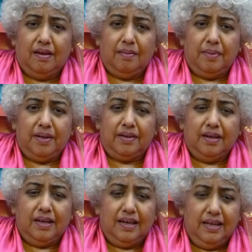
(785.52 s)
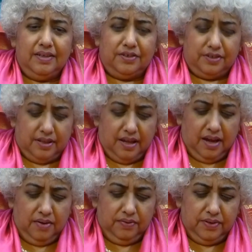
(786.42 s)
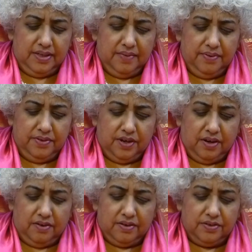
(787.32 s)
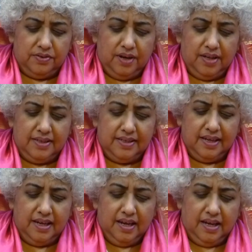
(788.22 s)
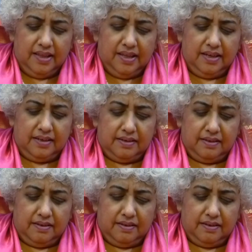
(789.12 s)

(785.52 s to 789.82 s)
But each out of the 7 chakras, you can't say that